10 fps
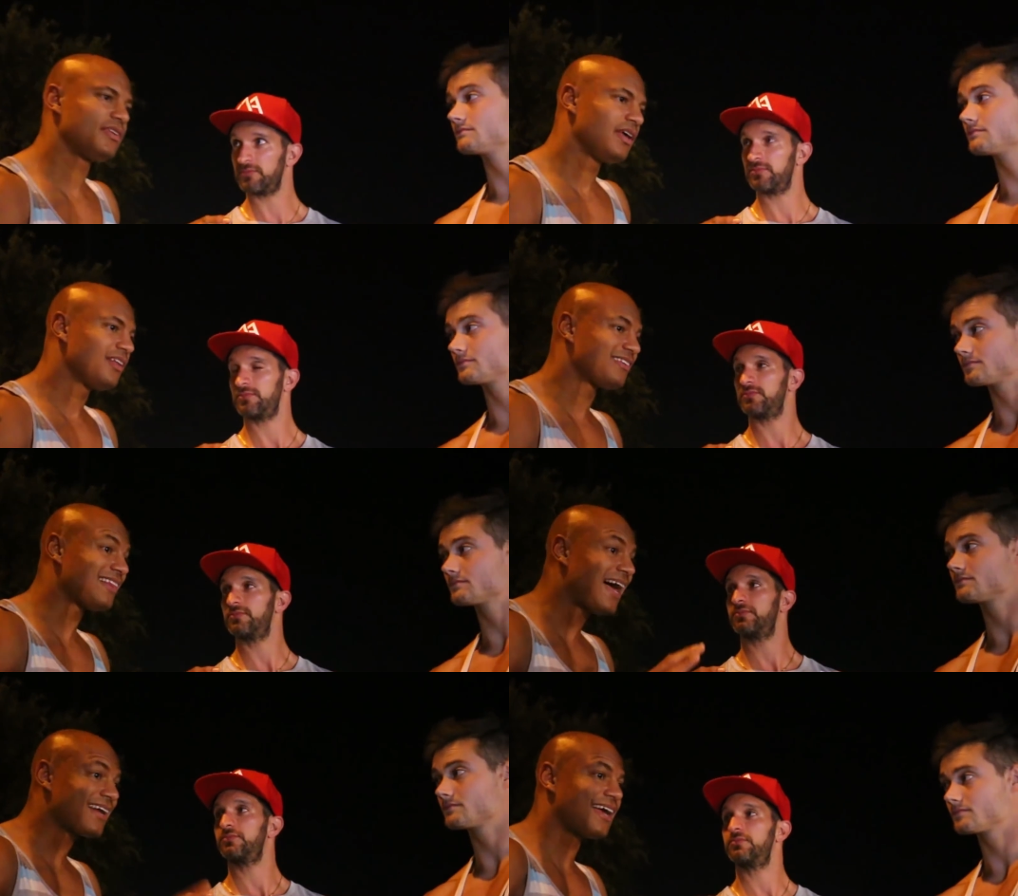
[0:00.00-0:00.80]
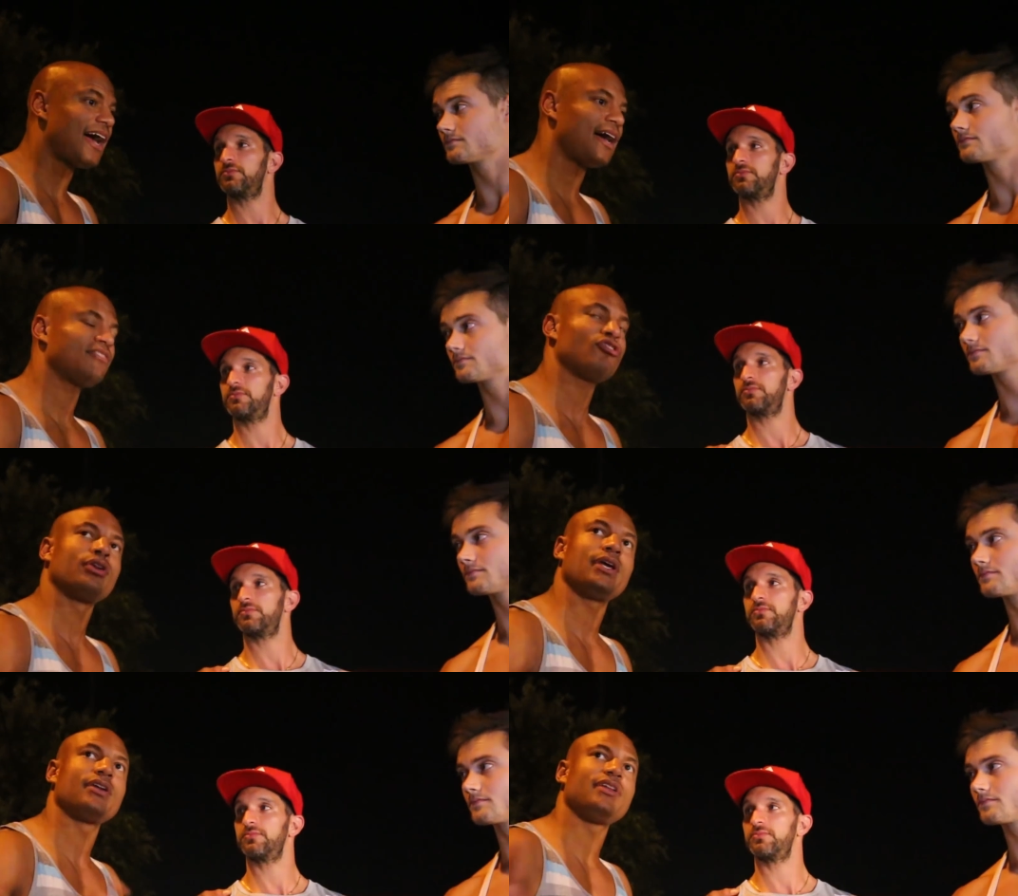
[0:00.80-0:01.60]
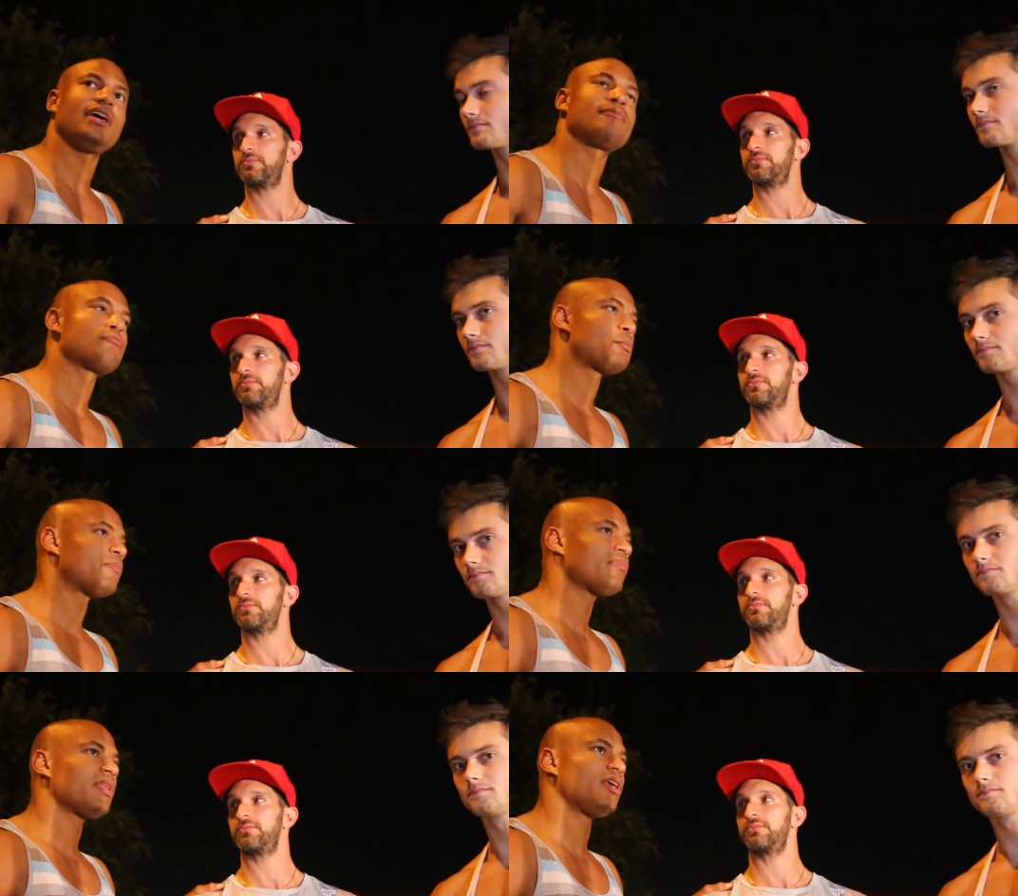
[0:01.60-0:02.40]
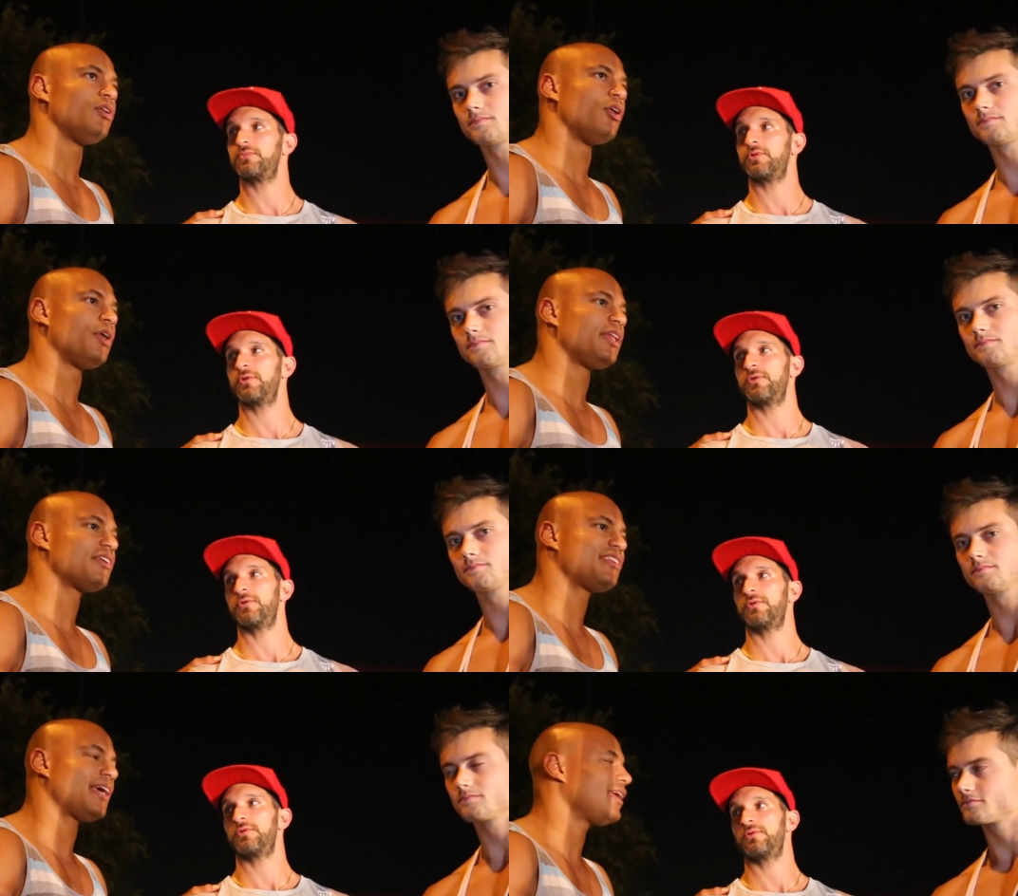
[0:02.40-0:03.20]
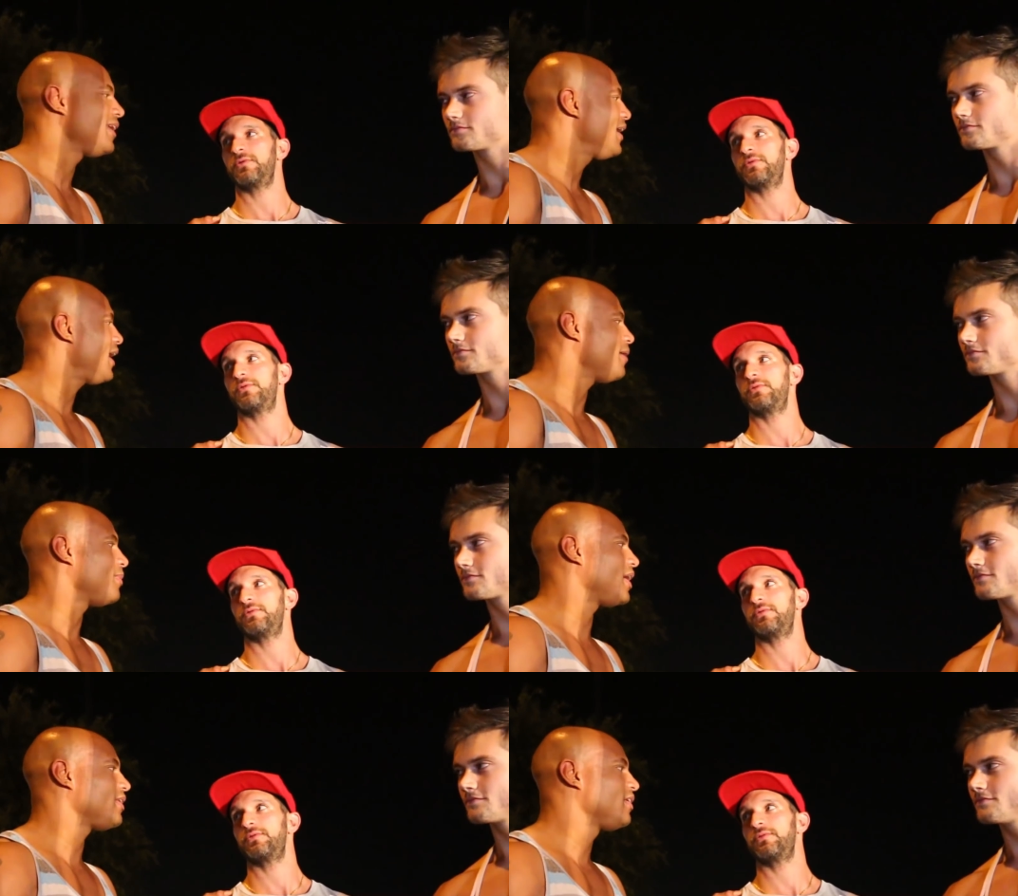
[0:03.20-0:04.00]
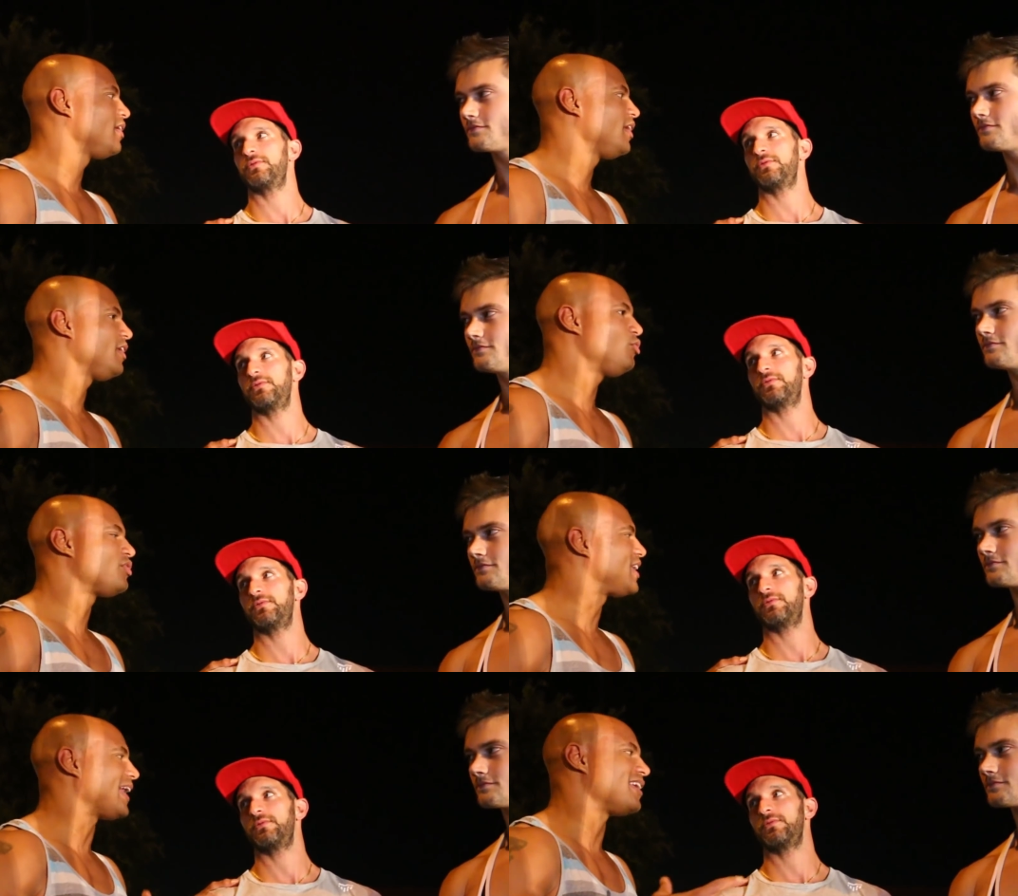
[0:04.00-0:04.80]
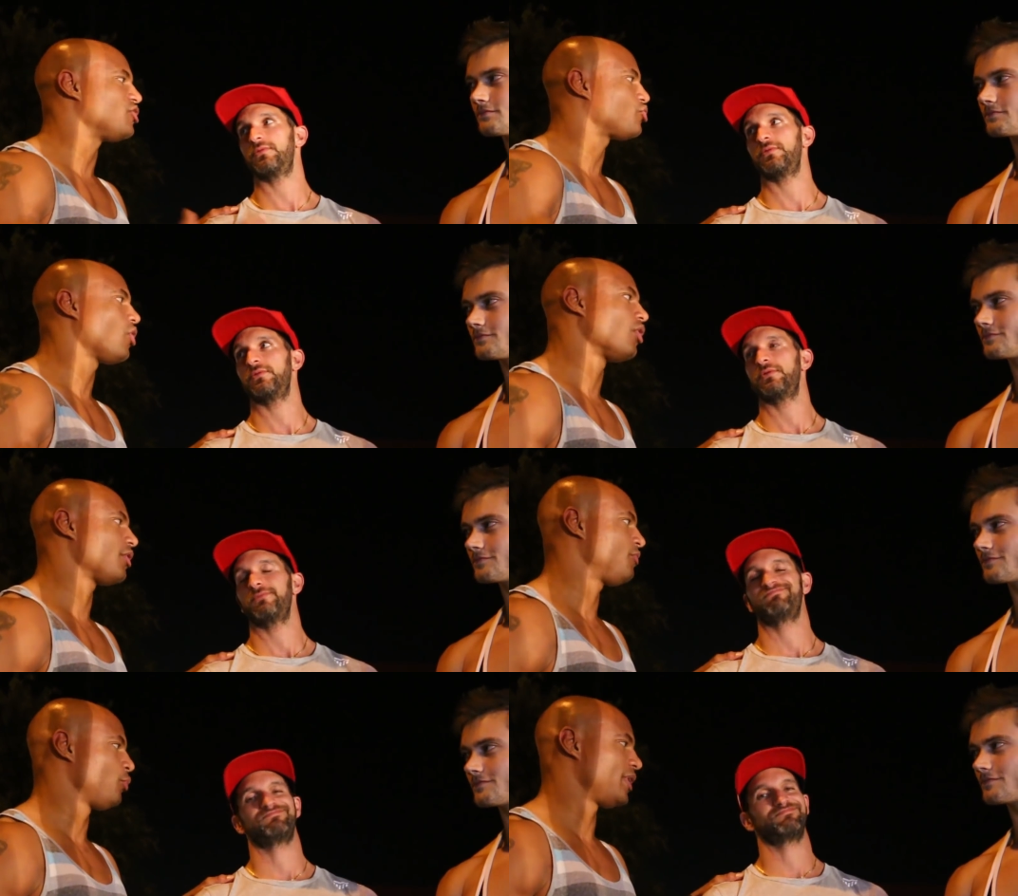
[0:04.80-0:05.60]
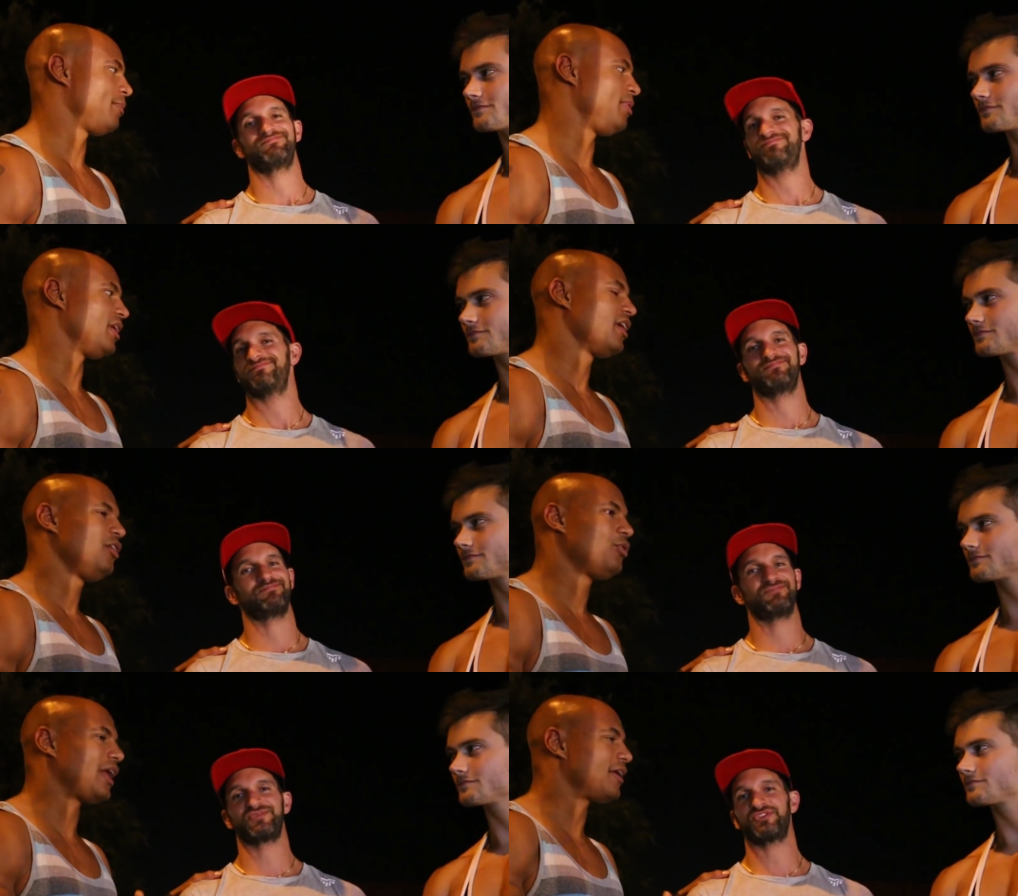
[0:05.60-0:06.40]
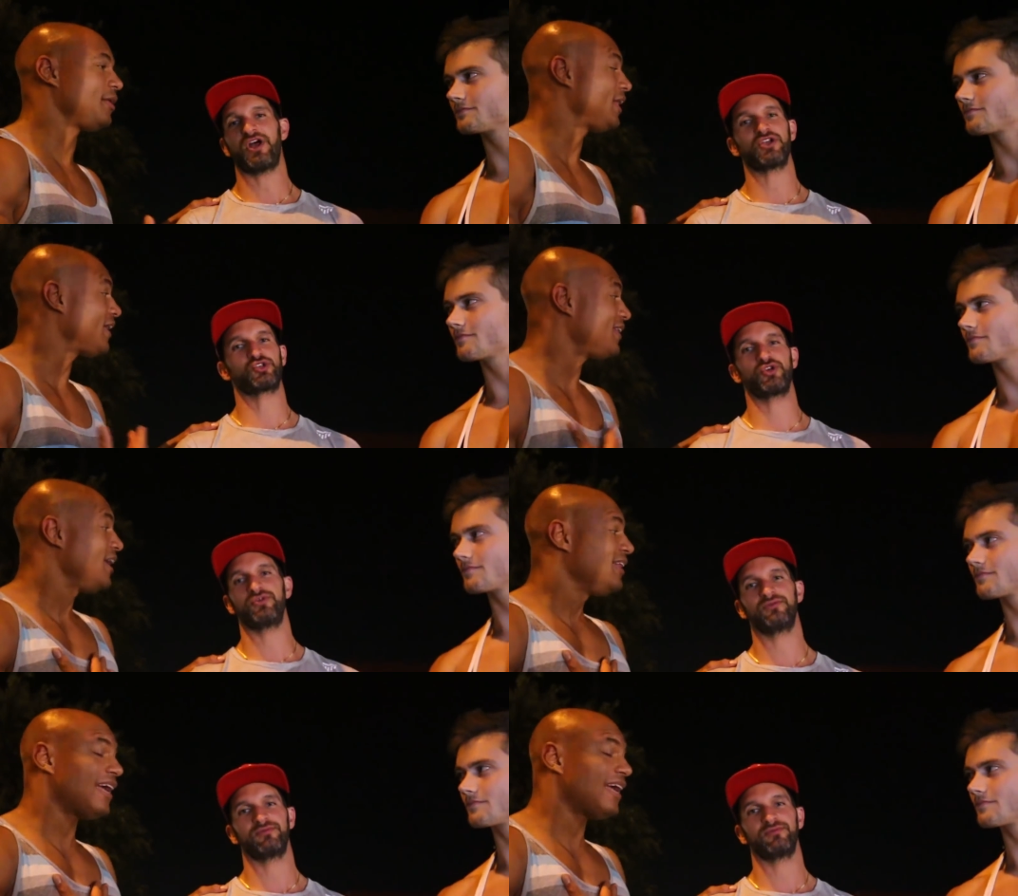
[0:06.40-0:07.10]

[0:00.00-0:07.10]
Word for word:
Speaker 1: there's a lot of guys on the internet, you know, and they're saying, hey man, you just got to get strong if you want to be big. You got to get not that, true.